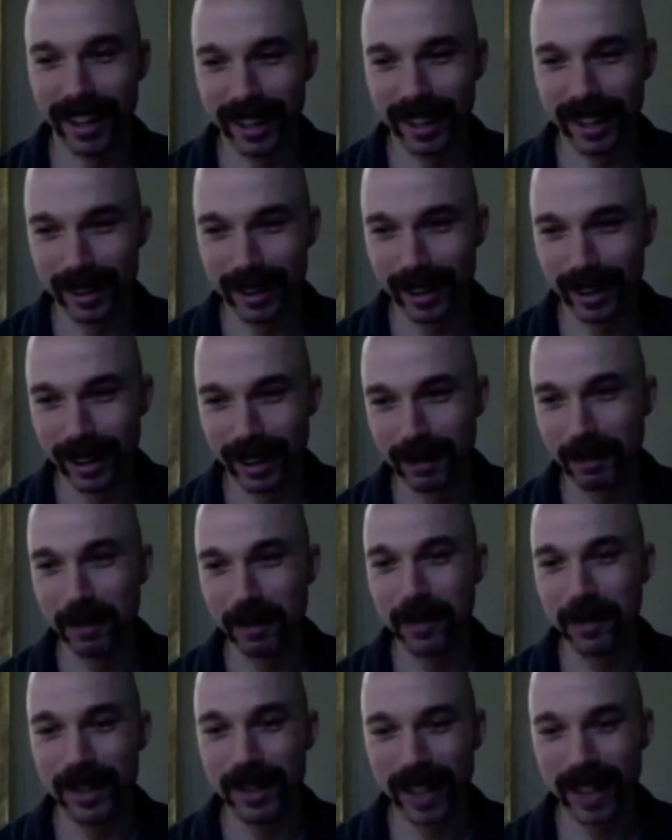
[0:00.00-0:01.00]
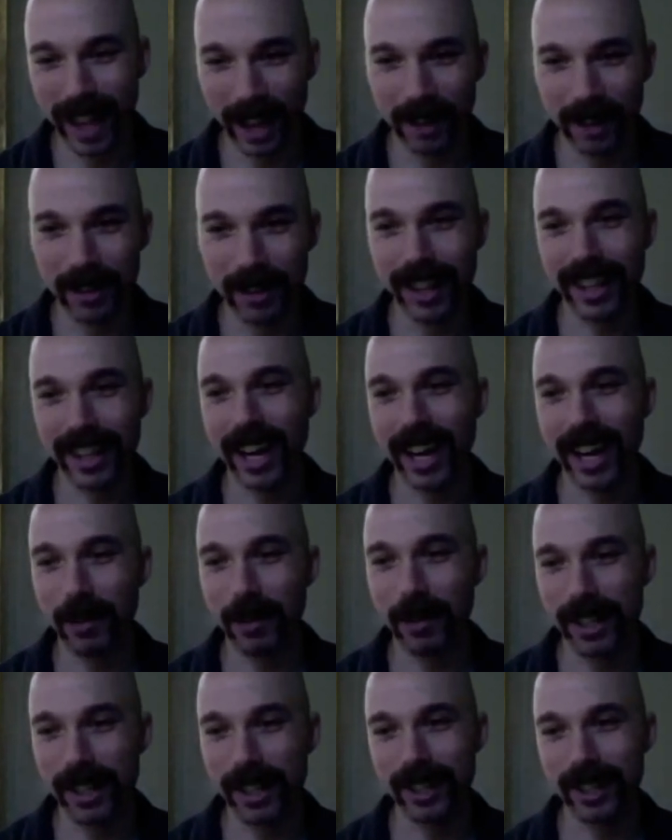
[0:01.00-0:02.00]
as like sound and how
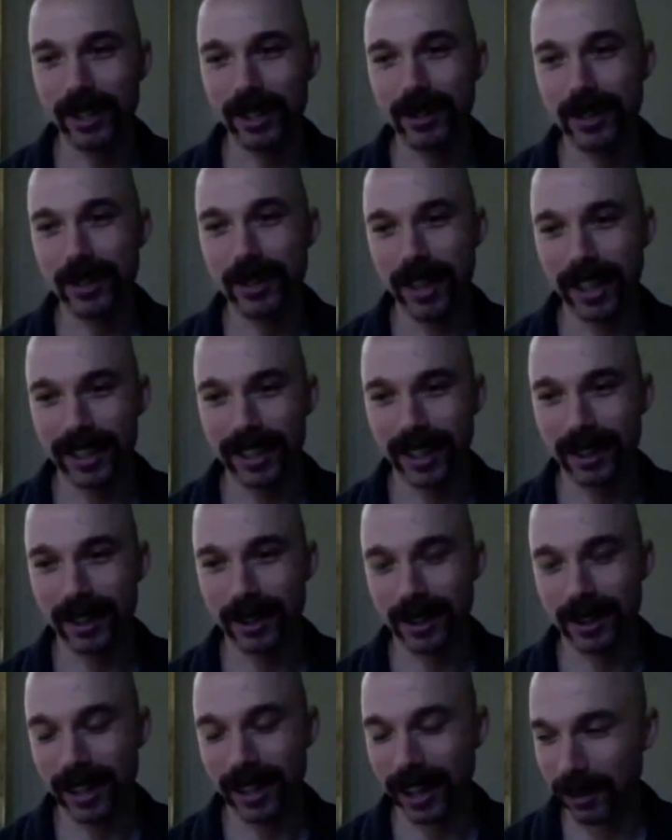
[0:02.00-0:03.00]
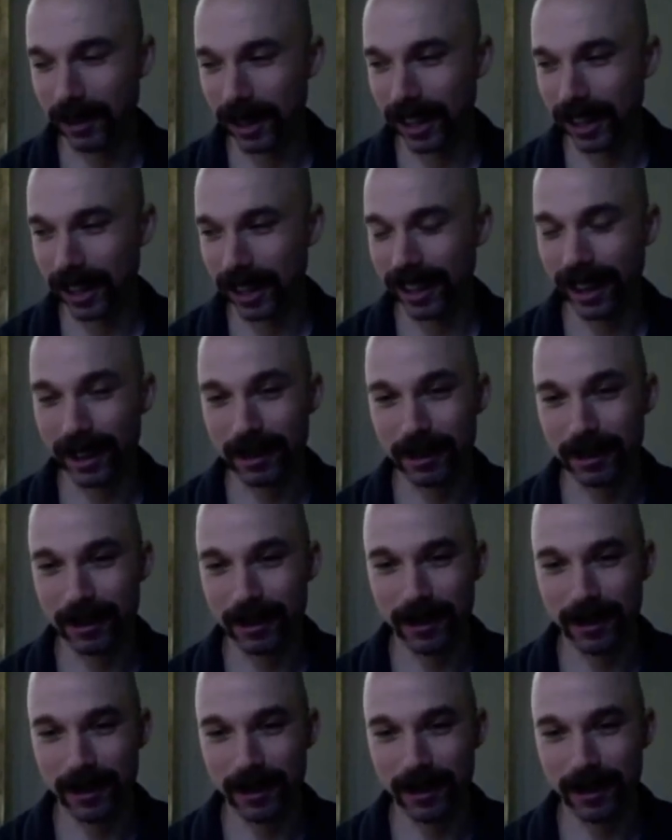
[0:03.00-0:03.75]
we can use that to understand everyday life.